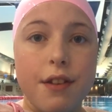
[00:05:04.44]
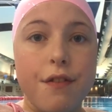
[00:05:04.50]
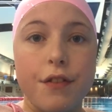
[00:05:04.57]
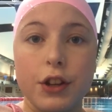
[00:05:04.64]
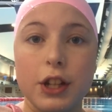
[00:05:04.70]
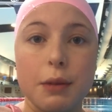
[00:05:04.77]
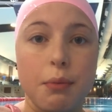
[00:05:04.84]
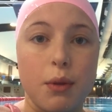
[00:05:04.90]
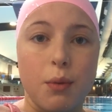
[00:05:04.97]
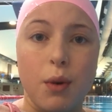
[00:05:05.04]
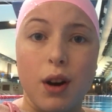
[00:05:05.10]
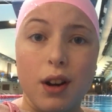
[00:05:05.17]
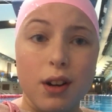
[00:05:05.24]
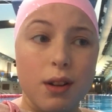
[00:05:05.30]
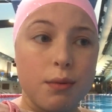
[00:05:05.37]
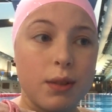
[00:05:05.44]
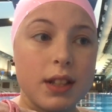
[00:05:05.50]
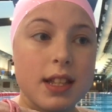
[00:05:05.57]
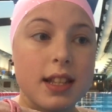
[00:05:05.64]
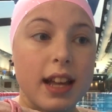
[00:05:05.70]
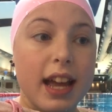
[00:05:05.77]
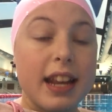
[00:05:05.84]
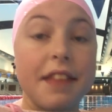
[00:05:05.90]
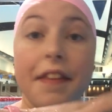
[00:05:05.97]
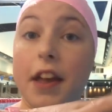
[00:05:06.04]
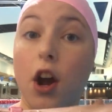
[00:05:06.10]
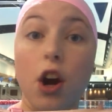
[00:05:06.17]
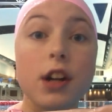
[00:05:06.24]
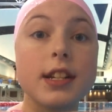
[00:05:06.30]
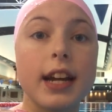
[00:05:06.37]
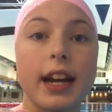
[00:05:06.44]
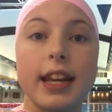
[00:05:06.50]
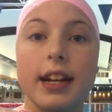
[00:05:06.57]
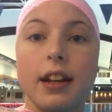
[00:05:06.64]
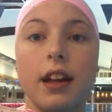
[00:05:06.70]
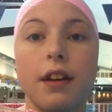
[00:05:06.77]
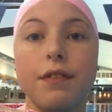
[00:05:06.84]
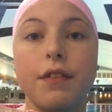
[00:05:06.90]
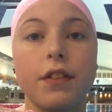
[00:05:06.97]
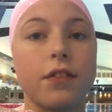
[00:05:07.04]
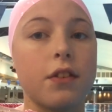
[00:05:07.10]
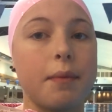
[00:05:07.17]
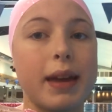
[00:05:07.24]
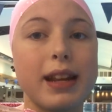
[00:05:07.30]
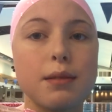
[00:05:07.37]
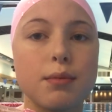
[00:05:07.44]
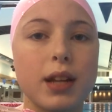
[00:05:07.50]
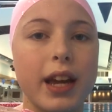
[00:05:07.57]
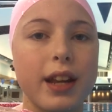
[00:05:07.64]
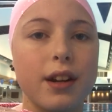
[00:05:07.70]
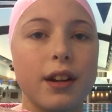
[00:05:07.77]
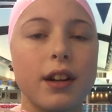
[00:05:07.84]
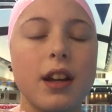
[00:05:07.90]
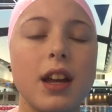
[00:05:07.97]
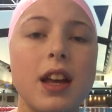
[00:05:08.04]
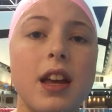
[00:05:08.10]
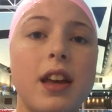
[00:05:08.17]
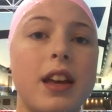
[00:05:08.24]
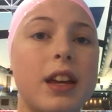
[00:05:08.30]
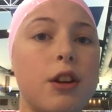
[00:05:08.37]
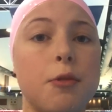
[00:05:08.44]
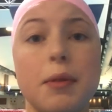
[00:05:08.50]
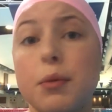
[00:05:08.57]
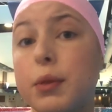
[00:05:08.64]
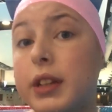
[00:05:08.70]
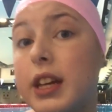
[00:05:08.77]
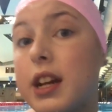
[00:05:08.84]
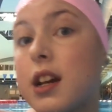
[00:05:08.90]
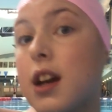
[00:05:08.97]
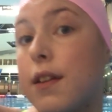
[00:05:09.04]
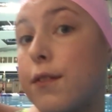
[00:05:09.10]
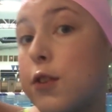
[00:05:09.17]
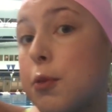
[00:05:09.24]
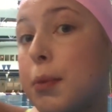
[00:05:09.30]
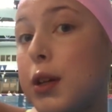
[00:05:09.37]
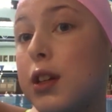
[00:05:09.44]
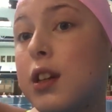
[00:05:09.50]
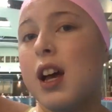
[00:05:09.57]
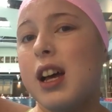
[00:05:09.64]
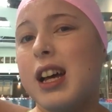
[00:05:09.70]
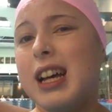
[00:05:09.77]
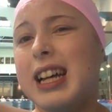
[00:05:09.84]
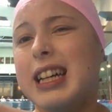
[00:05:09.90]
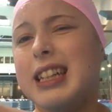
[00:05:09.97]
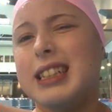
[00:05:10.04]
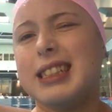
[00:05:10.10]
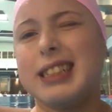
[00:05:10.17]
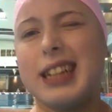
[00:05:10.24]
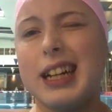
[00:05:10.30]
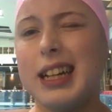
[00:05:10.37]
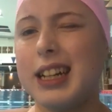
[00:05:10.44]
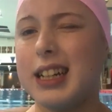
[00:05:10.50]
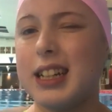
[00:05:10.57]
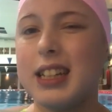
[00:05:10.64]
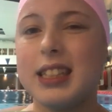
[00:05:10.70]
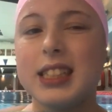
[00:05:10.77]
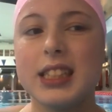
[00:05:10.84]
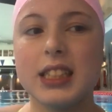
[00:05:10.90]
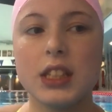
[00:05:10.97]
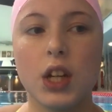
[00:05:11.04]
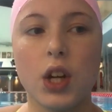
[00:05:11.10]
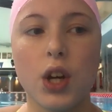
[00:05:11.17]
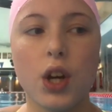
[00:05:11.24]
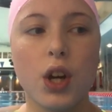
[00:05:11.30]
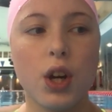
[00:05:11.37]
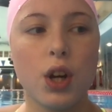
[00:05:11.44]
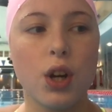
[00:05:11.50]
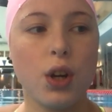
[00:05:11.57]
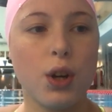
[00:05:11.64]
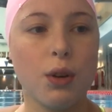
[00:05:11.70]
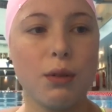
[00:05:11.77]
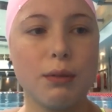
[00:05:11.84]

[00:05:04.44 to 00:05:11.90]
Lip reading: filled up with water on one side, and they are tight enough. If I made them tighter, it would be really uncomfortable. So,